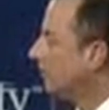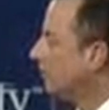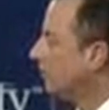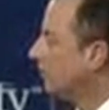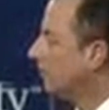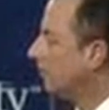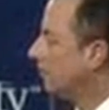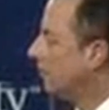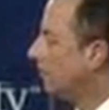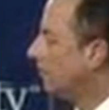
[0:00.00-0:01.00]

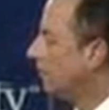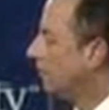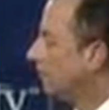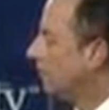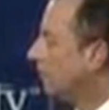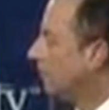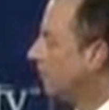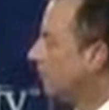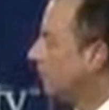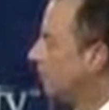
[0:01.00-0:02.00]

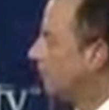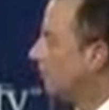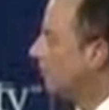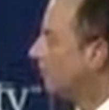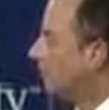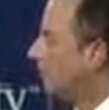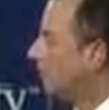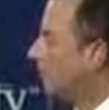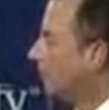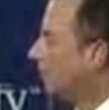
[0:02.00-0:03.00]

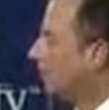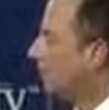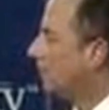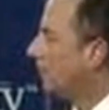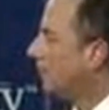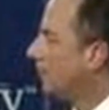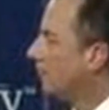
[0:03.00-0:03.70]
(silent)